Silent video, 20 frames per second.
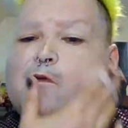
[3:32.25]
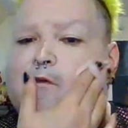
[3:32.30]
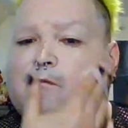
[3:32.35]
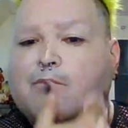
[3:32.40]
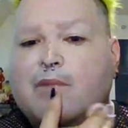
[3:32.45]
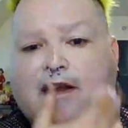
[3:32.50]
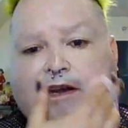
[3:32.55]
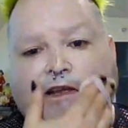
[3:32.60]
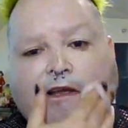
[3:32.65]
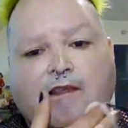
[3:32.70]

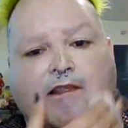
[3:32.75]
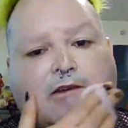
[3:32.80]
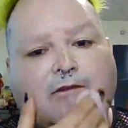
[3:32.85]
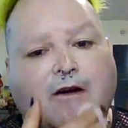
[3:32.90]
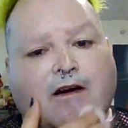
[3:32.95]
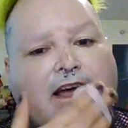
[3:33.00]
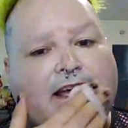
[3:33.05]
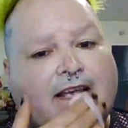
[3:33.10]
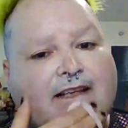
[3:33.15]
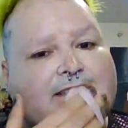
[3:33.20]
But either
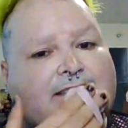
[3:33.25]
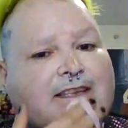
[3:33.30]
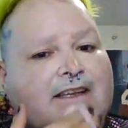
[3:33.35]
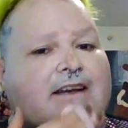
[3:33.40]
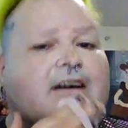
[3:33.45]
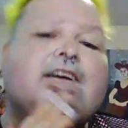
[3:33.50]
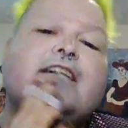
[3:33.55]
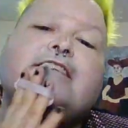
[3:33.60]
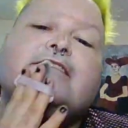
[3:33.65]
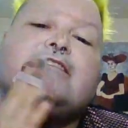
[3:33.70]
way, still,
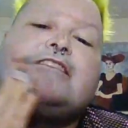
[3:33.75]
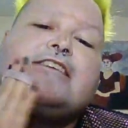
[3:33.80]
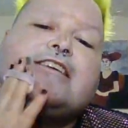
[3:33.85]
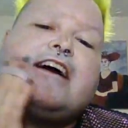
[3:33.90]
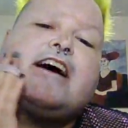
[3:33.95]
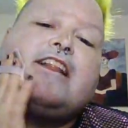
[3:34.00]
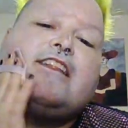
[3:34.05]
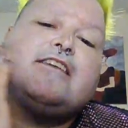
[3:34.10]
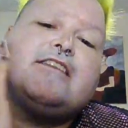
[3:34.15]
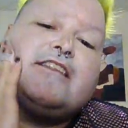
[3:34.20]
it's the
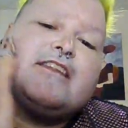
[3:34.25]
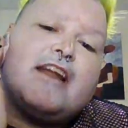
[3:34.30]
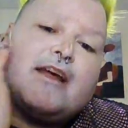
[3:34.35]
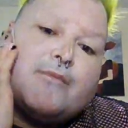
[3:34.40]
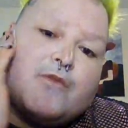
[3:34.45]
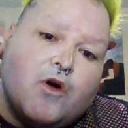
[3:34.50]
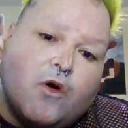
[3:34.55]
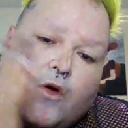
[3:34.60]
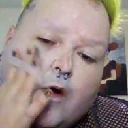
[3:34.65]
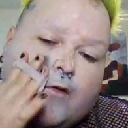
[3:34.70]
color that I'm
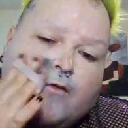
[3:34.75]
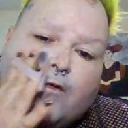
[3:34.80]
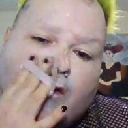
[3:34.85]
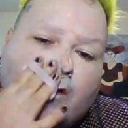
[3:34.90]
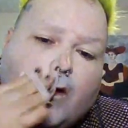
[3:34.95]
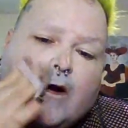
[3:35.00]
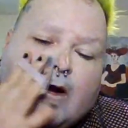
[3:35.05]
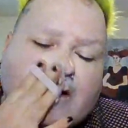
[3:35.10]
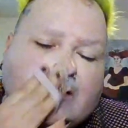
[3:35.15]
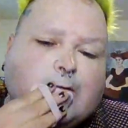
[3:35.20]
going
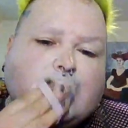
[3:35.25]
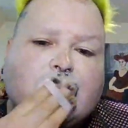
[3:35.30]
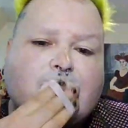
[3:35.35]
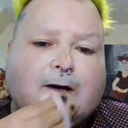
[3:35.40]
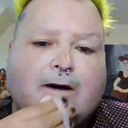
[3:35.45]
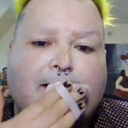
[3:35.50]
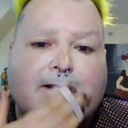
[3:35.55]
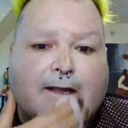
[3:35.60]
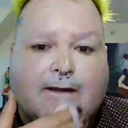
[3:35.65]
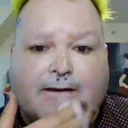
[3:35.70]
for. It's the
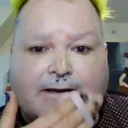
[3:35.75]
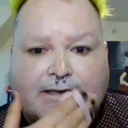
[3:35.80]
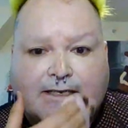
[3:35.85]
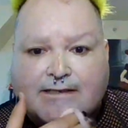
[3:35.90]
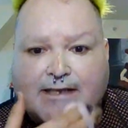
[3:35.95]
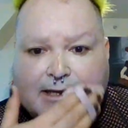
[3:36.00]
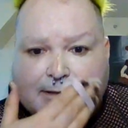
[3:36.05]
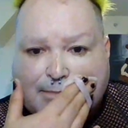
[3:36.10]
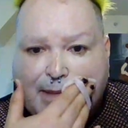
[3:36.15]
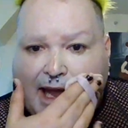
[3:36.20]
color. It's
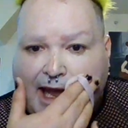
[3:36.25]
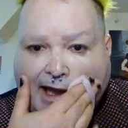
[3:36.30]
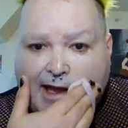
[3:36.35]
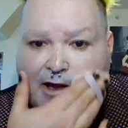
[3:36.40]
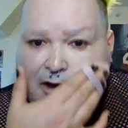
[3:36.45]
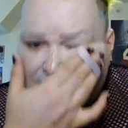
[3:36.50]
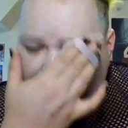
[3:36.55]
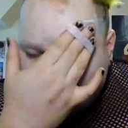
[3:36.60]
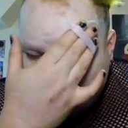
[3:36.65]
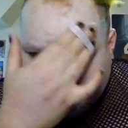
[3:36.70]
like
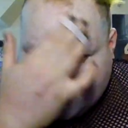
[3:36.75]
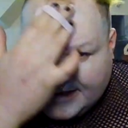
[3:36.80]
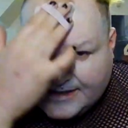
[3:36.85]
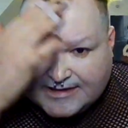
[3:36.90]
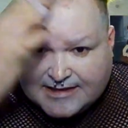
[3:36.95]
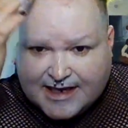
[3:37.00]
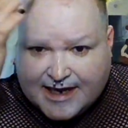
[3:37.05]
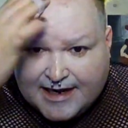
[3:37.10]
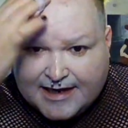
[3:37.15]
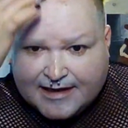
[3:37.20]
pale, and
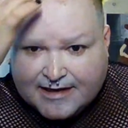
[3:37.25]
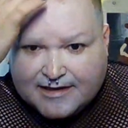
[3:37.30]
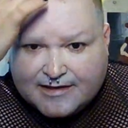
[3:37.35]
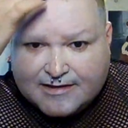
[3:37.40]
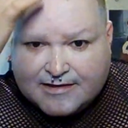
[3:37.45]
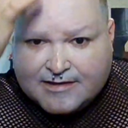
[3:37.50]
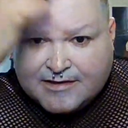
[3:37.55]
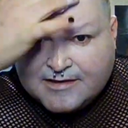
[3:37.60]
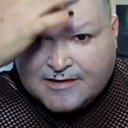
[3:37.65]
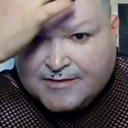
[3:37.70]
it's like,
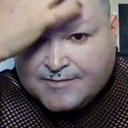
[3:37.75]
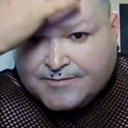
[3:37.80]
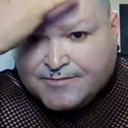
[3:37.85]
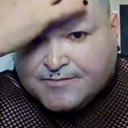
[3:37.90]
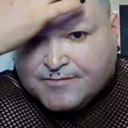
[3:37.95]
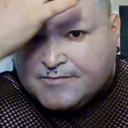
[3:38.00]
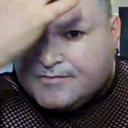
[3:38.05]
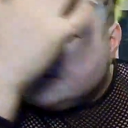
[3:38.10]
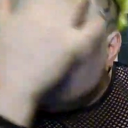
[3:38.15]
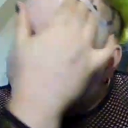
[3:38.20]

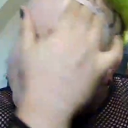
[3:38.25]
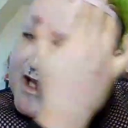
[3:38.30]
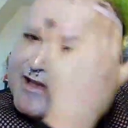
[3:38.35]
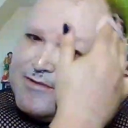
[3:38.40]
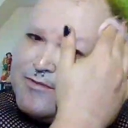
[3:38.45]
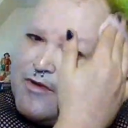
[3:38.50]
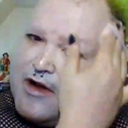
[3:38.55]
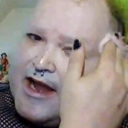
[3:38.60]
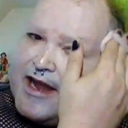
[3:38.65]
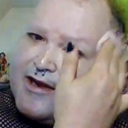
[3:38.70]
that's
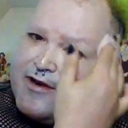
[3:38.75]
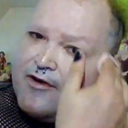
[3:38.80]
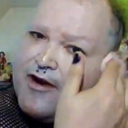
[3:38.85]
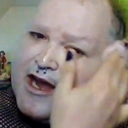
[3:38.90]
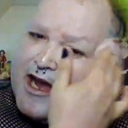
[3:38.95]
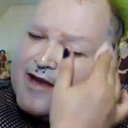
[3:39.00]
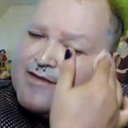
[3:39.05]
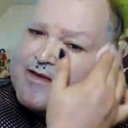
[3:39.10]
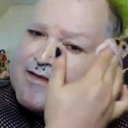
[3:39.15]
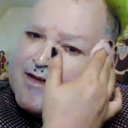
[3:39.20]
why I
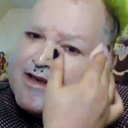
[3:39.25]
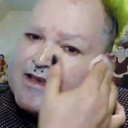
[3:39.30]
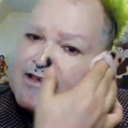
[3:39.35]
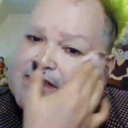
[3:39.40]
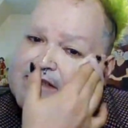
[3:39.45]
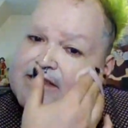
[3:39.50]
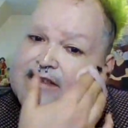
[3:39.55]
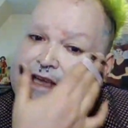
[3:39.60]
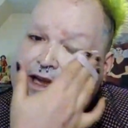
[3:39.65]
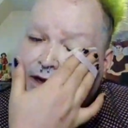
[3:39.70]
grabbed it, because
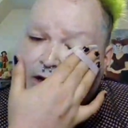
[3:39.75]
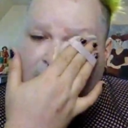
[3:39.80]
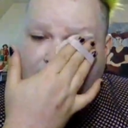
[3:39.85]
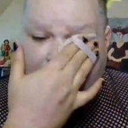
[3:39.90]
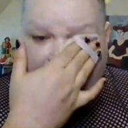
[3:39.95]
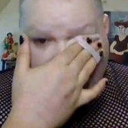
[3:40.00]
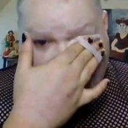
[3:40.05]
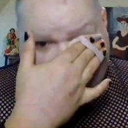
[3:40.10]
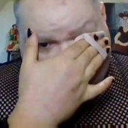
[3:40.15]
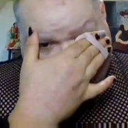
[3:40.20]
it's like,
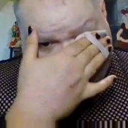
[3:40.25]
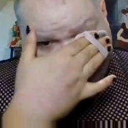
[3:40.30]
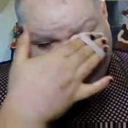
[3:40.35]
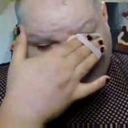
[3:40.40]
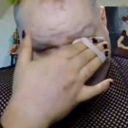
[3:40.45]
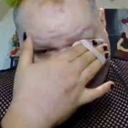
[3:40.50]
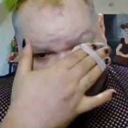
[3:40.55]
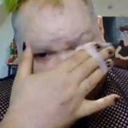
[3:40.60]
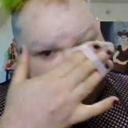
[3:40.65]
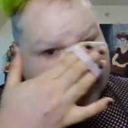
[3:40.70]
okay, if
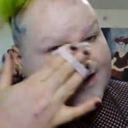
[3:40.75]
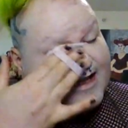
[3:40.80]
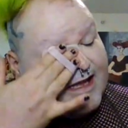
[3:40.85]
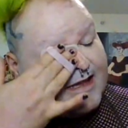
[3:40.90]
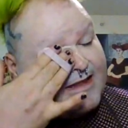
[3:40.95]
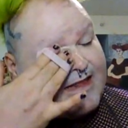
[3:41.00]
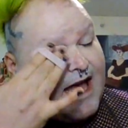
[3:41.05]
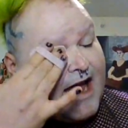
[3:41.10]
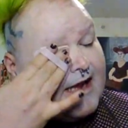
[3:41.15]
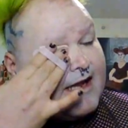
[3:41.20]
I can
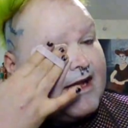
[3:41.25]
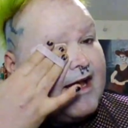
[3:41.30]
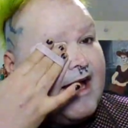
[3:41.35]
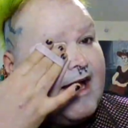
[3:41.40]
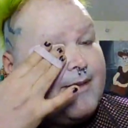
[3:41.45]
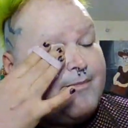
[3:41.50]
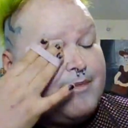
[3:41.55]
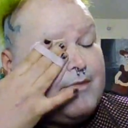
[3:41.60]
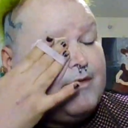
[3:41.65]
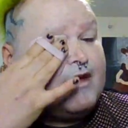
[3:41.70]
get that
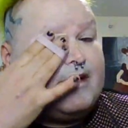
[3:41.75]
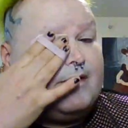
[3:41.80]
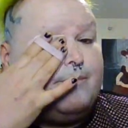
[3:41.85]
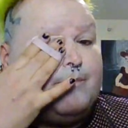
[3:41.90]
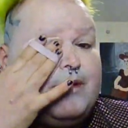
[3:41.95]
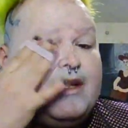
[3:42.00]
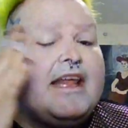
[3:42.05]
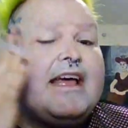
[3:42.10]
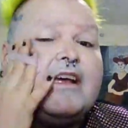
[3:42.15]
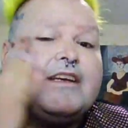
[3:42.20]
type of
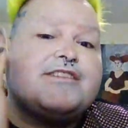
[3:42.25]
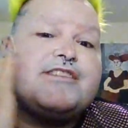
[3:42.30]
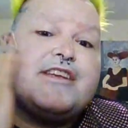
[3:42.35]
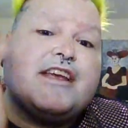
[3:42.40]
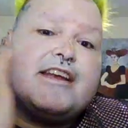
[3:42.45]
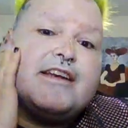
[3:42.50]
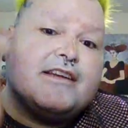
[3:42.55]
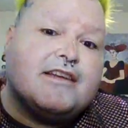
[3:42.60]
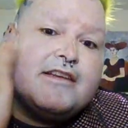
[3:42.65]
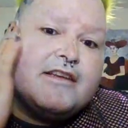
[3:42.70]

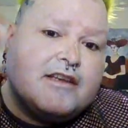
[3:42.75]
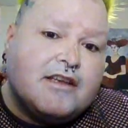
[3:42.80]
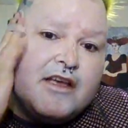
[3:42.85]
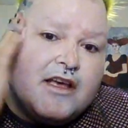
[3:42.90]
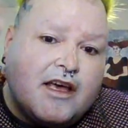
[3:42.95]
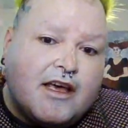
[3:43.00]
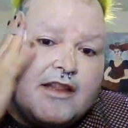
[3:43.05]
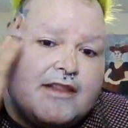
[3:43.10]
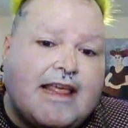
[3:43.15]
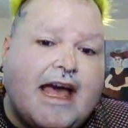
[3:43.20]
complexion,
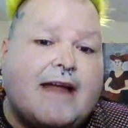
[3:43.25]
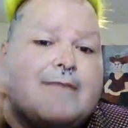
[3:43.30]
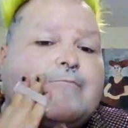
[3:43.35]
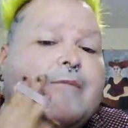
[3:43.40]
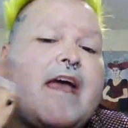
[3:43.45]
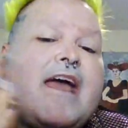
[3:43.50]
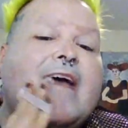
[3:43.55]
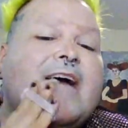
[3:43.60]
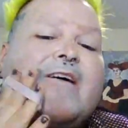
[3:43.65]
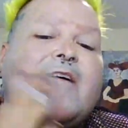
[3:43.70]
that
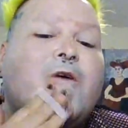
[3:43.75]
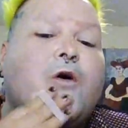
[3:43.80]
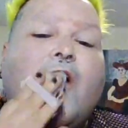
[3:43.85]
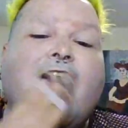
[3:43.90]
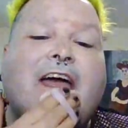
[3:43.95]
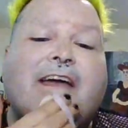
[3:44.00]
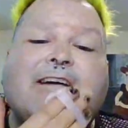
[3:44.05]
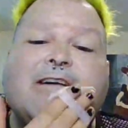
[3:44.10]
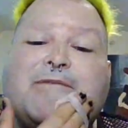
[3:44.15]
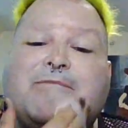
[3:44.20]
pale
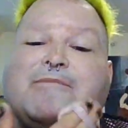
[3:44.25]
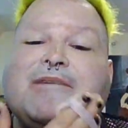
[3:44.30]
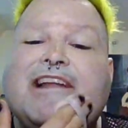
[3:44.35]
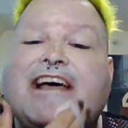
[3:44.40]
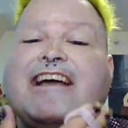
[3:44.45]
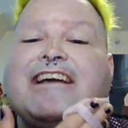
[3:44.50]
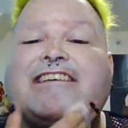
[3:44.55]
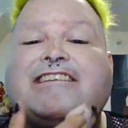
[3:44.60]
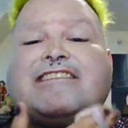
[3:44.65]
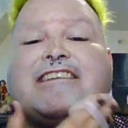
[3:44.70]
white
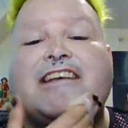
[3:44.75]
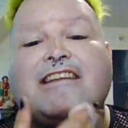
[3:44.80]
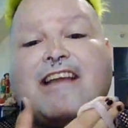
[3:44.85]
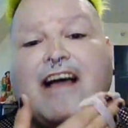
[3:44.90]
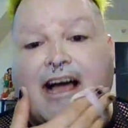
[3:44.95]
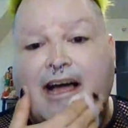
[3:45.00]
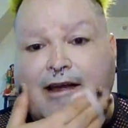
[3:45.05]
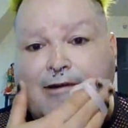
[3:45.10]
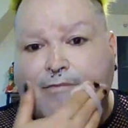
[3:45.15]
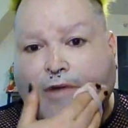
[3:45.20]
complexion,
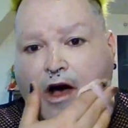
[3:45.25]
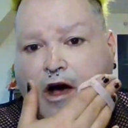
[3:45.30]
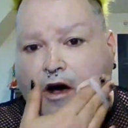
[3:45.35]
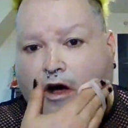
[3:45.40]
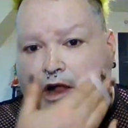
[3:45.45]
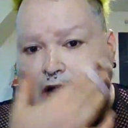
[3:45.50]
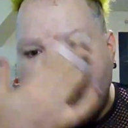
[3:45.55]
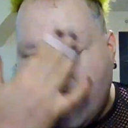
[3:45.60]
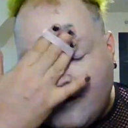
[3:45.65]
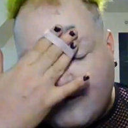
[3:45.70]
I'm all
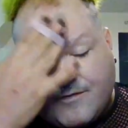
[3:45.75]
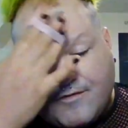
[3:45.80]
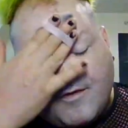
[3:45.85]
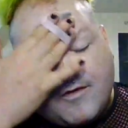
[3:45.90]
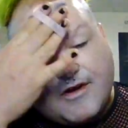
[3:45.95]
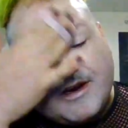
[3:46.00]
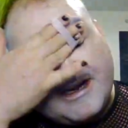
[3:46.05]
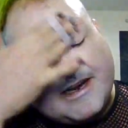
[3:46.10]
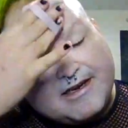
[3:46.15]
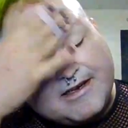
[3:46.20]
out
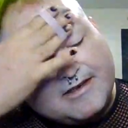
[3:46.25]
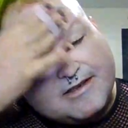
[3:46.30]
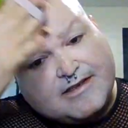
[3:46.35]
for it.